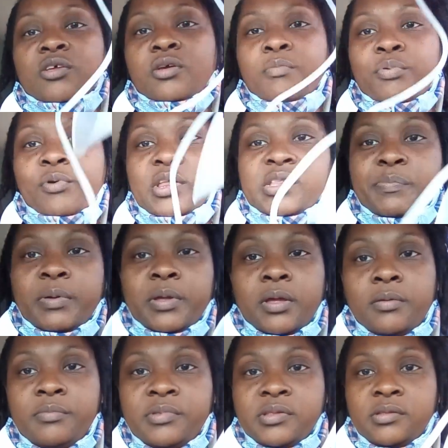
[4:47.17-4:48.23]
breast
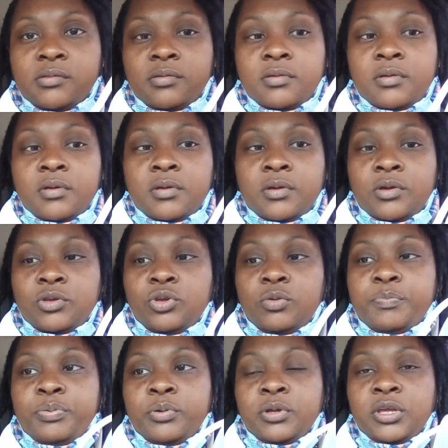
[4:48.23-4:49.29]
pumps. You
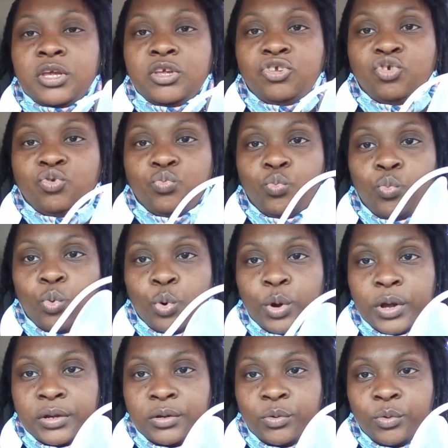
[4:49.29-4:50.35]
put each
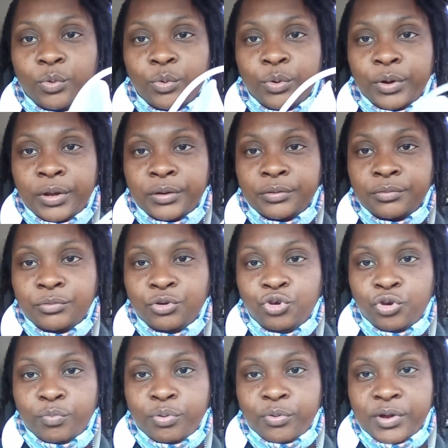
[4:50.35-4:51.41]
one on
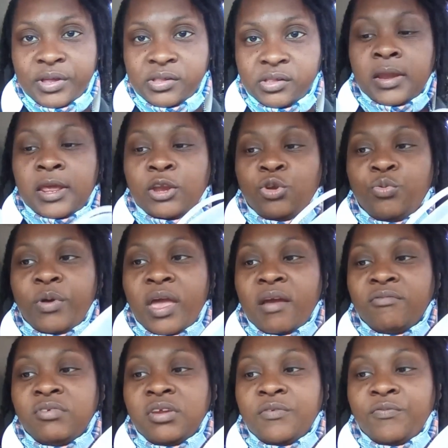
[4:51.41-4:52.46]
your breast. They do
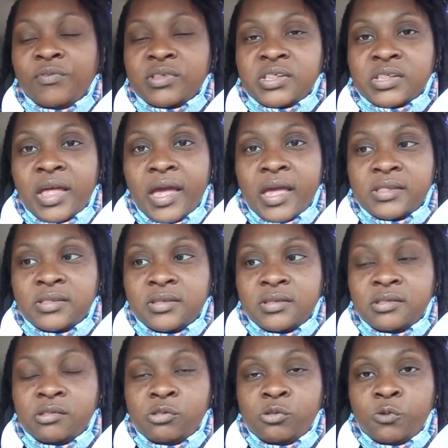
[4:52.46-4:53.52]
have different
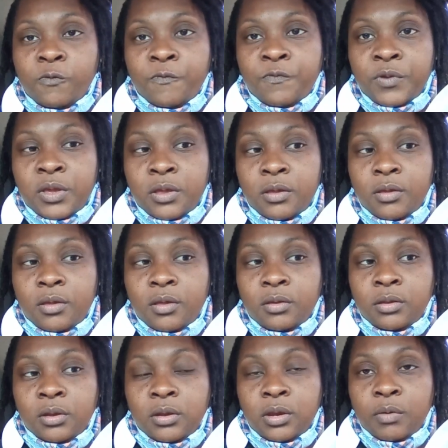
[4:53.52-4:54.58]
sizes to fit
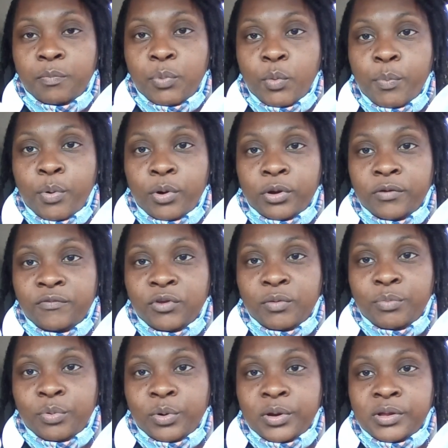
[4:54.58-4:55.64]
the nipple part of your
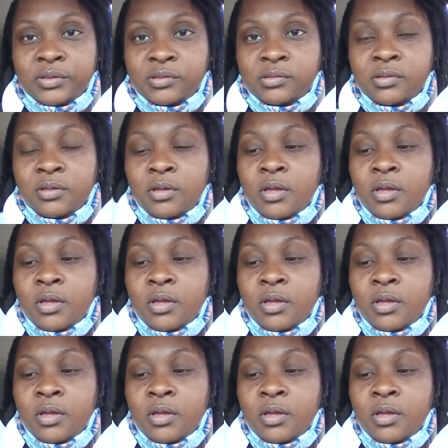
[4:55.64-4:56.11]
breast.